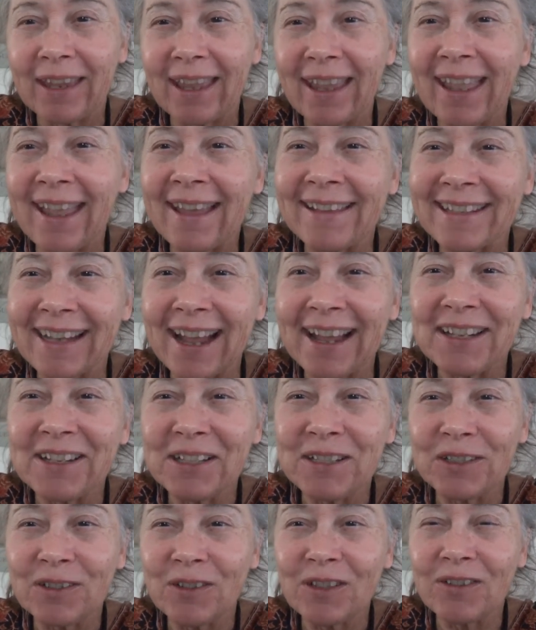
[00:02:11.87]
And I
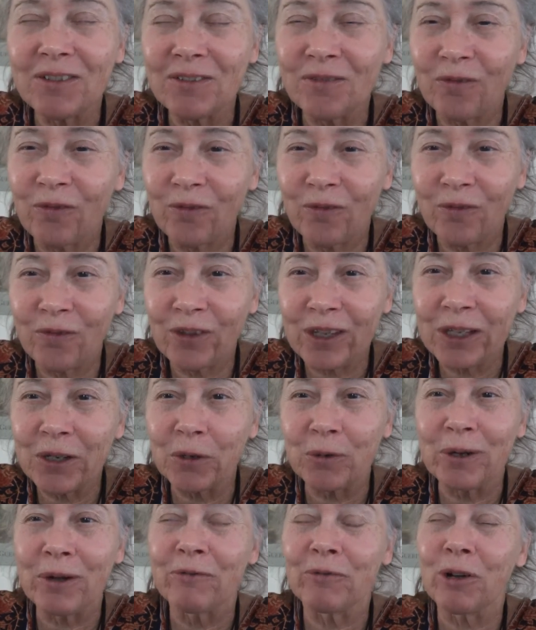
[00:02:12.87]
could
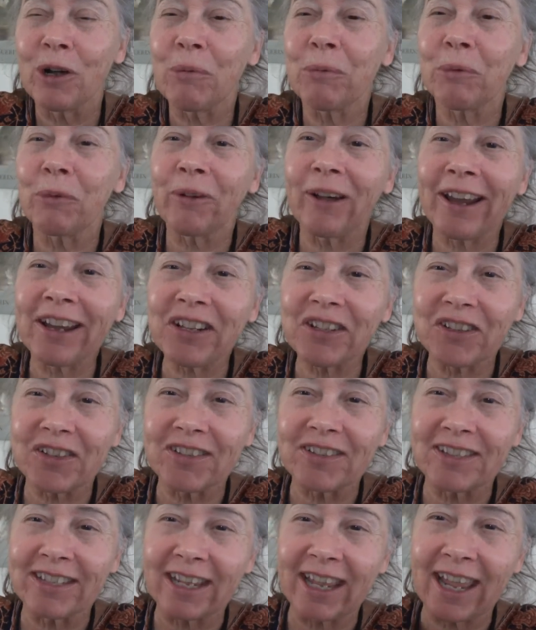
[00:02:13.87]
feel
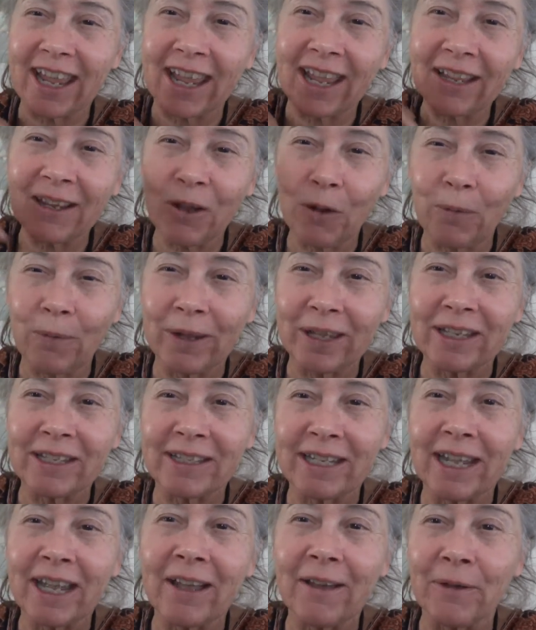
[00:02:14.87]
reverberations echoing
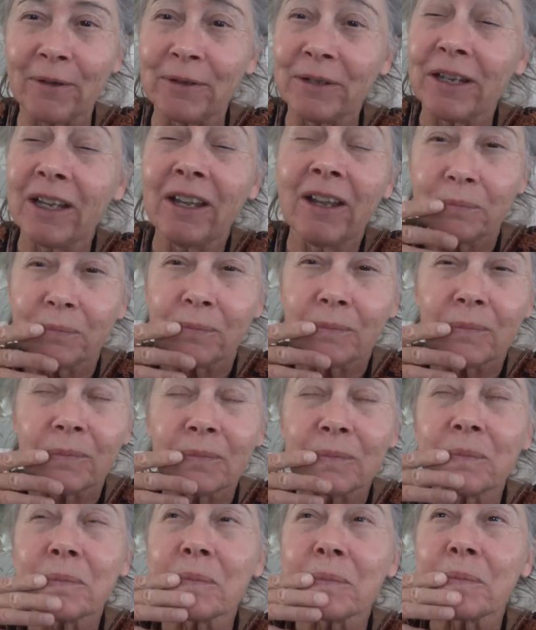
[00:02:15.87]
down.
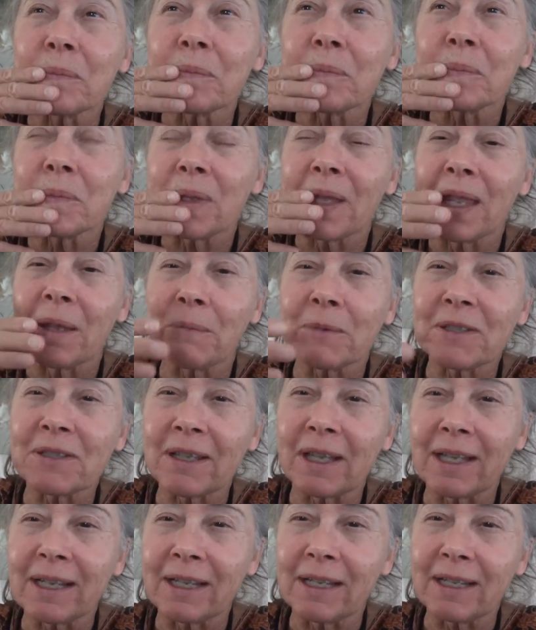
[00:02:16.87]
It was
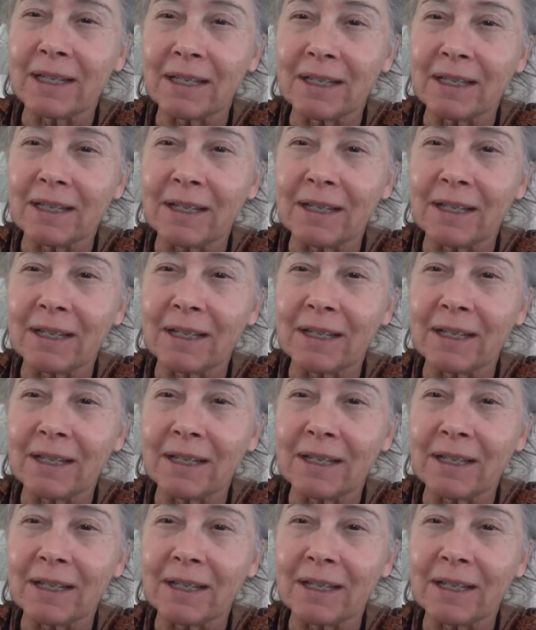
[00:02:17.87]
like